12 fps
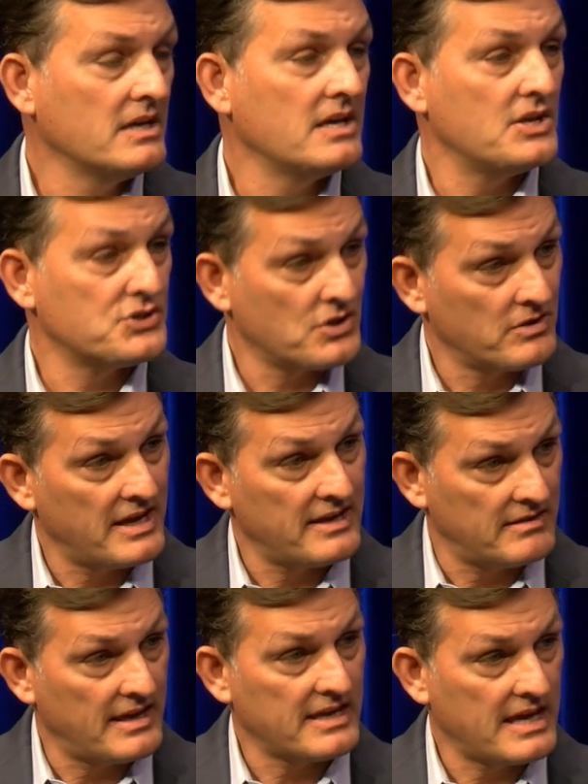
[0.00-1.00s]
And so they,
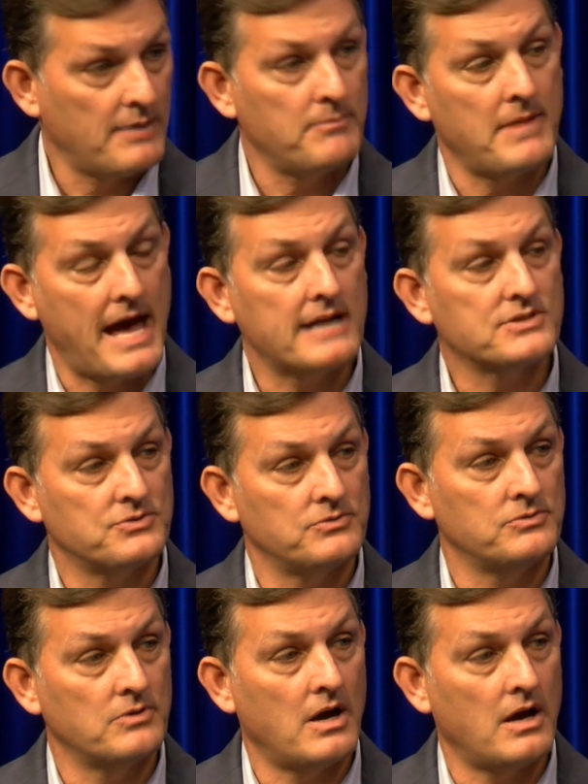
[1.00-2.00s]
they came back
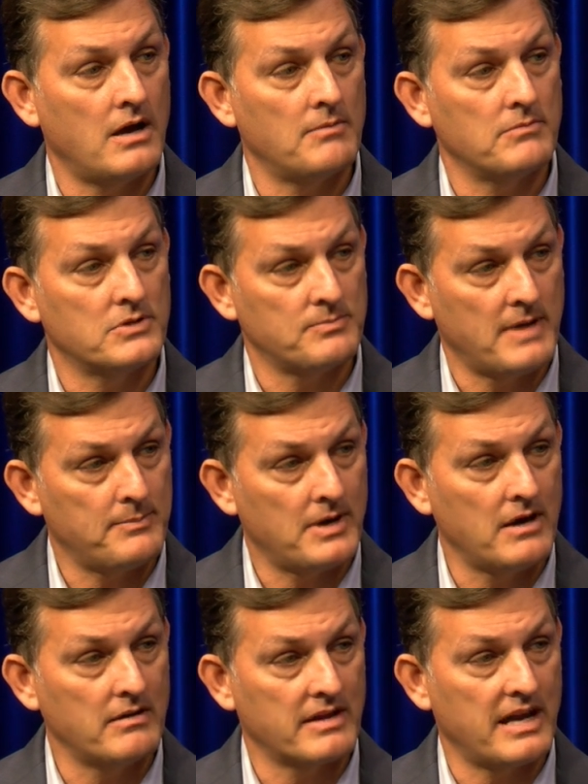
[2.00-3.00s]
to uh, to my
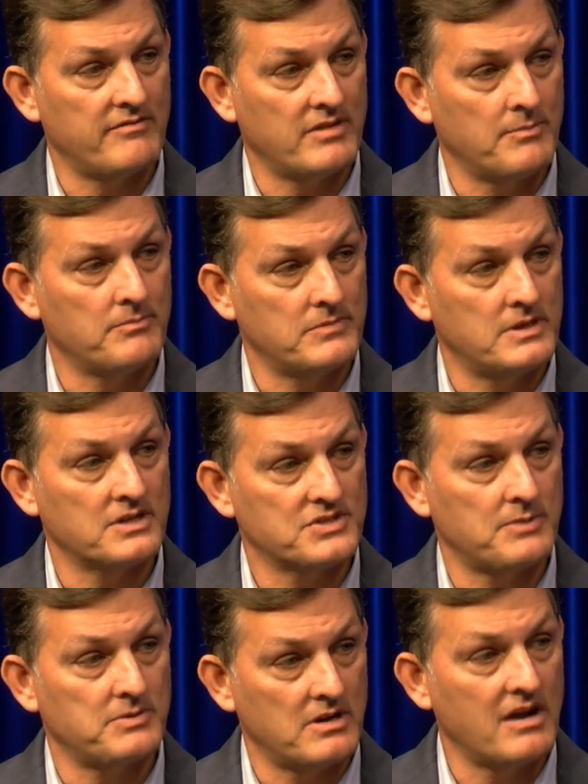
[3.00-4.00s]
buyer and gave well, them pretty, the
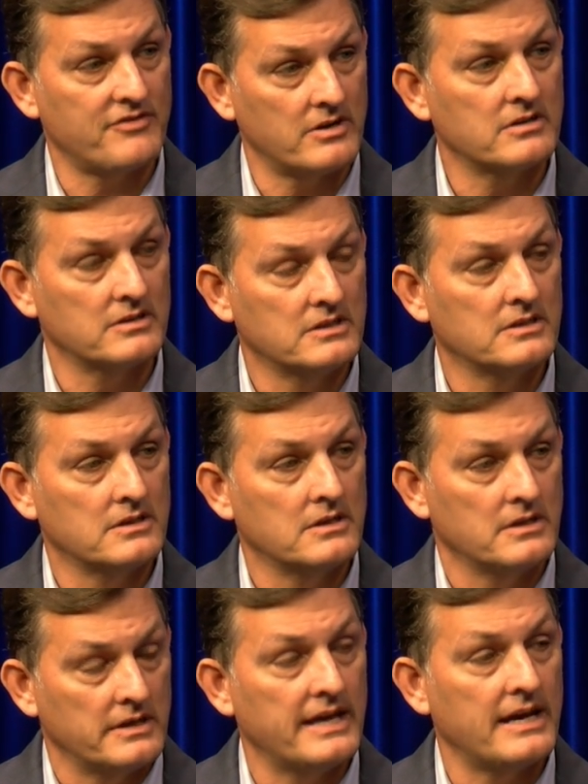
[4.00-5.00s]
accepted that's offer. That's pretty
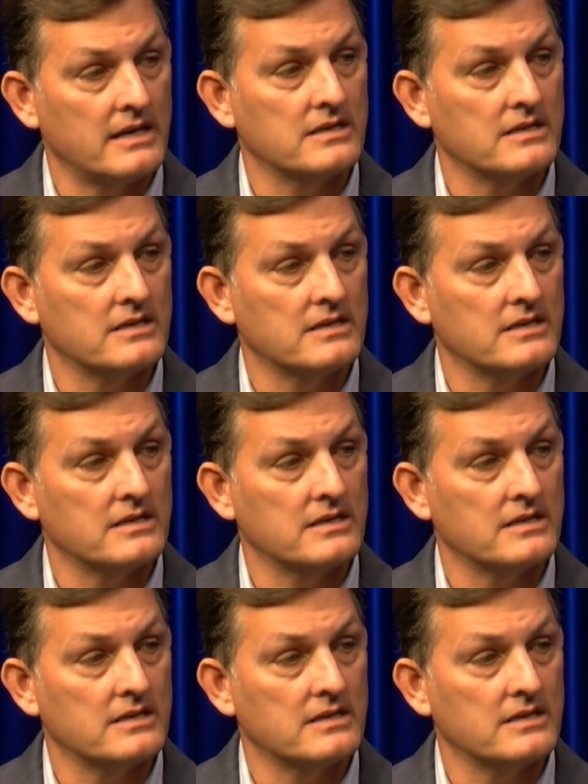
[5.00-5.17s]
interesting. Yeah.